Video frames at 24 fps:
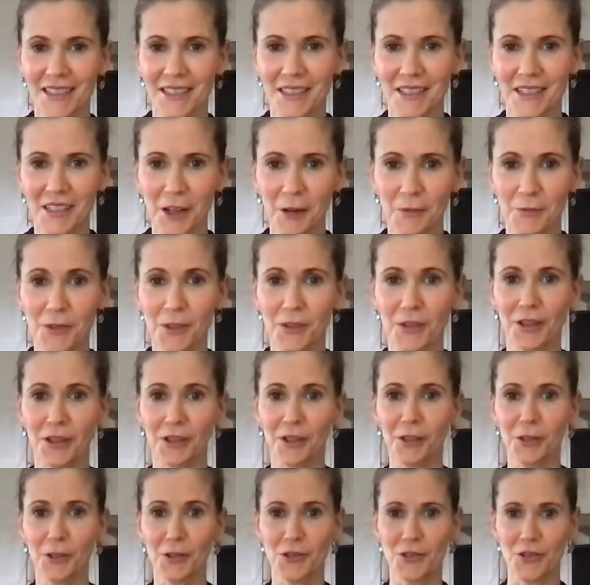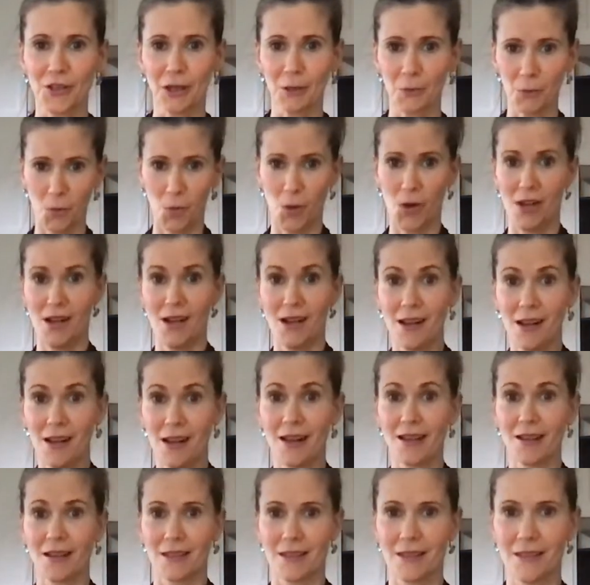come to the conclusion that,
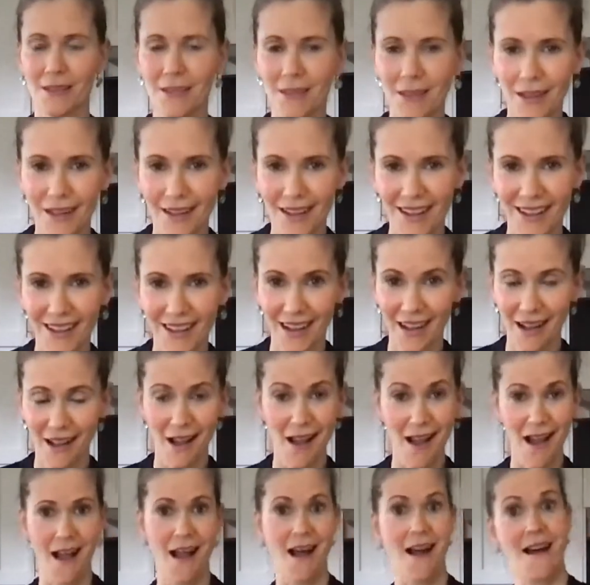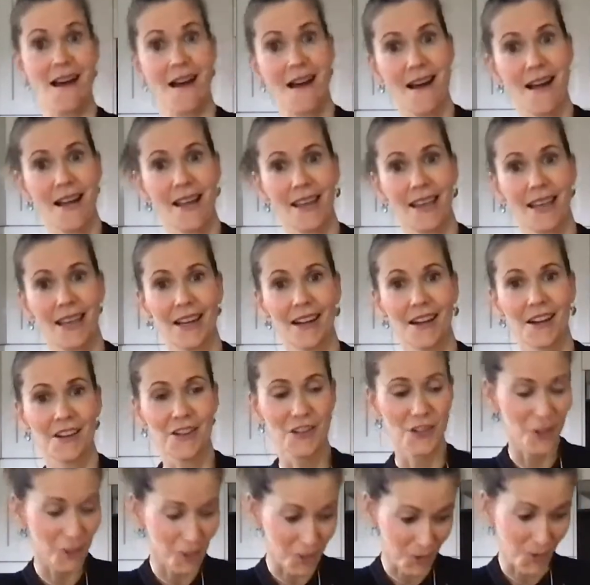what? I ate
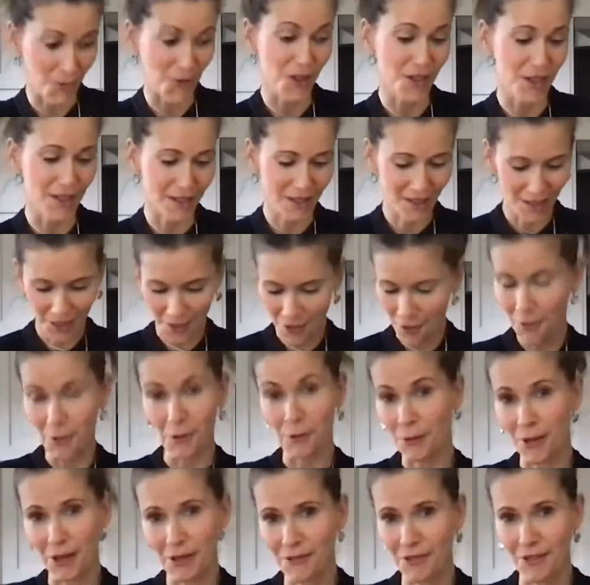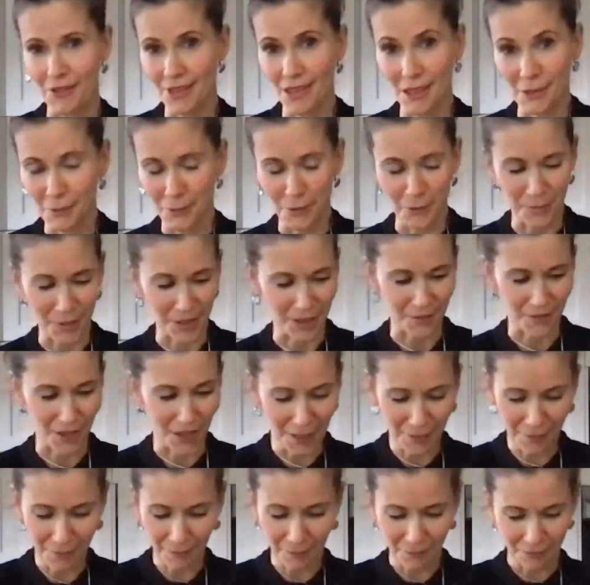artichokes, what? Or whatever it would be,
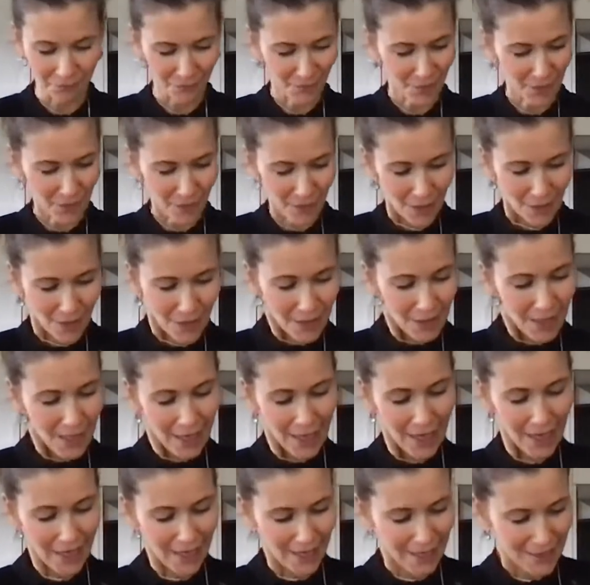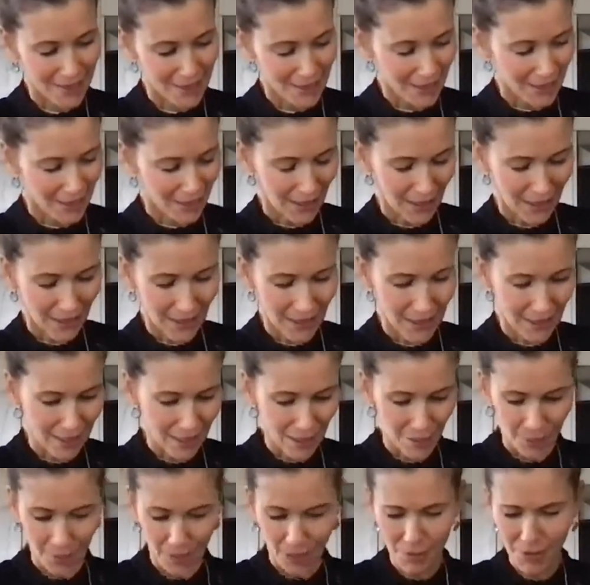right? And
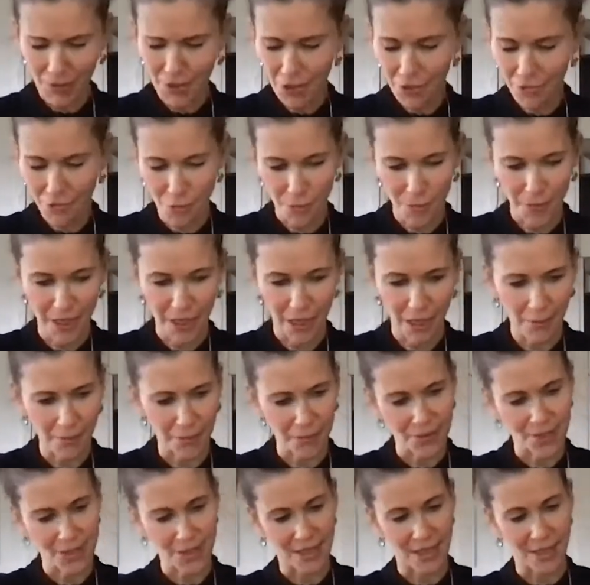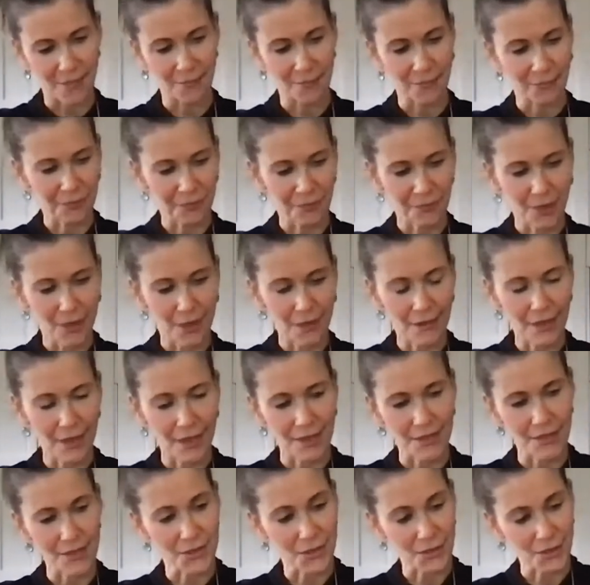I'm going to throw my apron today. Okay,
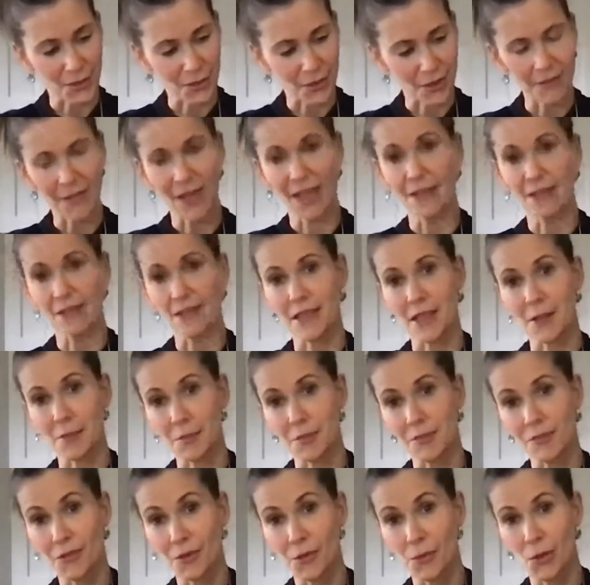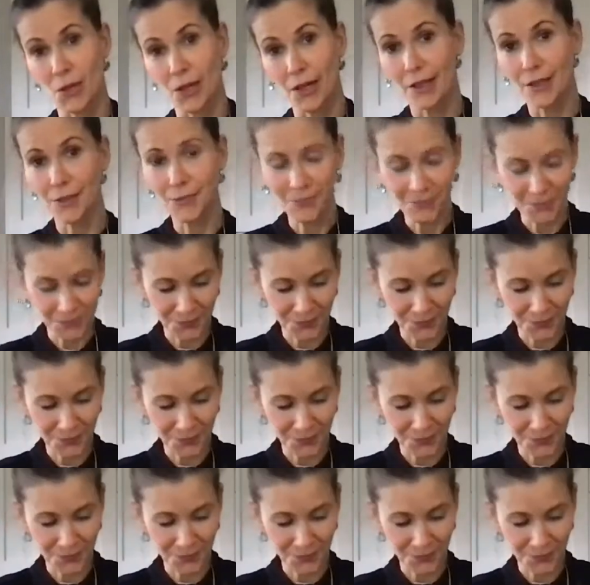so I've had this apron for a while